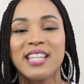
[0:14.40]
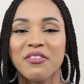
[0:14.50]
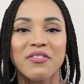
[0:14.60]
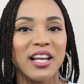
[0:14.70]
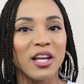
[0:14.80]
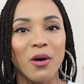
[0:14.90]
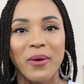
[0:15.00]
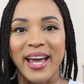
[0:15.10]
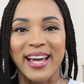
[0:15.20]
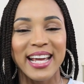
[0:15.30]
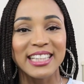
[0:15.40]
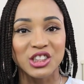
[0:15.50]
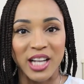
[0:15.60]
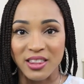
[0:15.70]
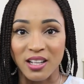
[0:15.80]
definitely go ahead
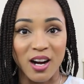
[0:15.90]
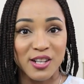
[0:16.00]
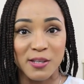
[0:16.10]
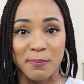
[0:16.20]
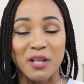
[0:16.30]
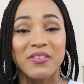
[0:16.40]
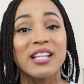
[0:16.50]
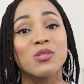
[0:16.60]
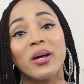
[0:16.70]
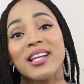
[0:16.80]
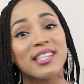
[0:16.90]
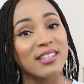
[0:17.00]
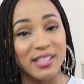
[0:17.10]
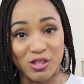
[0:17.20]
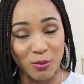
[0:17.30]
and check the cards above as well as in
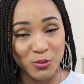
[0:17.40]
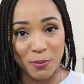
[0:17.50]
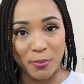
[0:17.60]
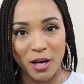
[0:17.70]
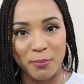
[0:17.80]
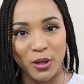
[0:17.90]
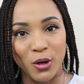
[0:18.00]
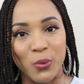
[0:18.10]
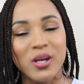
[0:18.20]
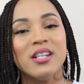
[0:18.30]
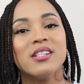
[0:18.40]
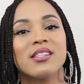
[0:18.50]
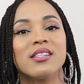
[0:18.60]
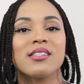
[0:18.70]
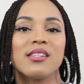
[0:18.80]
the description bar below
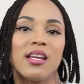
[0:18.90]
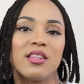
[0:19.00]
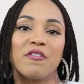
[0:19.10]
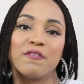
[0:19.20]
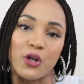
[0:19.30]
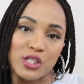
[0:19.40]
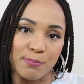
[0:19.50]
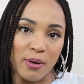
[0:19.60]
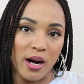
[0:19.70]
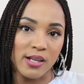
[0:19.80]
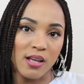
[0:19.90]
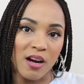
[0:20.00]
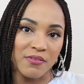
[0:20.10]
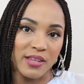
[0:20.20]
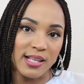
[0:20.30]
to see the first part
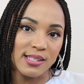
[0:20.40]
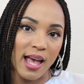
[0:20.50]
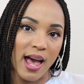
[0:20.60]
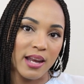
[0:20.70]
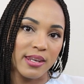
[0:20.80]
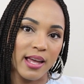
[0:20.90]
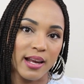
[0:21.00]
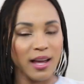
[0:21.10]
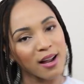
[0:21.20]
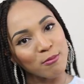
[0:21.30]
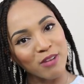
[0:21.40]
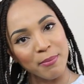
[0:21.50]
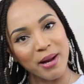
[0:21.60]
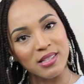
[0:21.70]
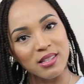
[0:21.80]
of this and then come
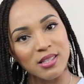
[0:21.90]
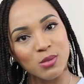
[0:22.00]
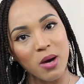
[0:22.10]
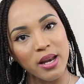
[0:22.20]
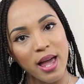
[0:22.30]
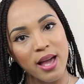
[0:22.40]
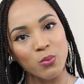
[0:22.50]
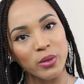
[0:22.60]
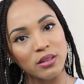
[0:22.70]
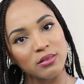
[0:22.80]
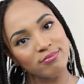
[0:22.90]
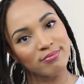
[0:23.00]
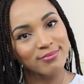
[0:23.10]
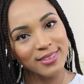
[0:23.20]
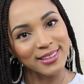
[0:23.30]
right back to this one and we'll
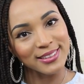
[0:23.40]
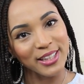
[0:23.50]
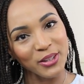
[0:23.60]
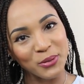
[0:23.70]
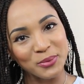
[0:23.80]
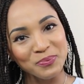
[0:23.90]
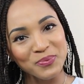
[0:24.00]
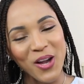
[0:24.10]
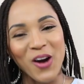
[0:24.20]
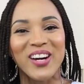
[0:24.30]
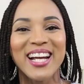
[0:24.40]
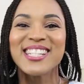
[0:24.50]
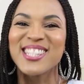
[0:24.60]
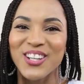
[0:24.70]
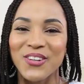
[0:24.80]
continue all
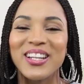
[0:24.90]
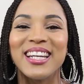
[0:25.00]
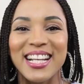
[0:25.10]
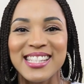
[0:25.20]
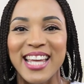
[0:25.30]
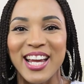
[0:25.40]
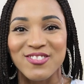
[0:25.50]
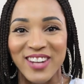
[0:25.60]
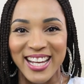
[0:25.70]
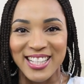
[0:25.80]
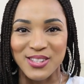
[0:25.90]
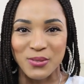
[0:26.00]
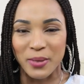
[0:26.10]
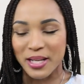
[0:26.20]
right so let's get right into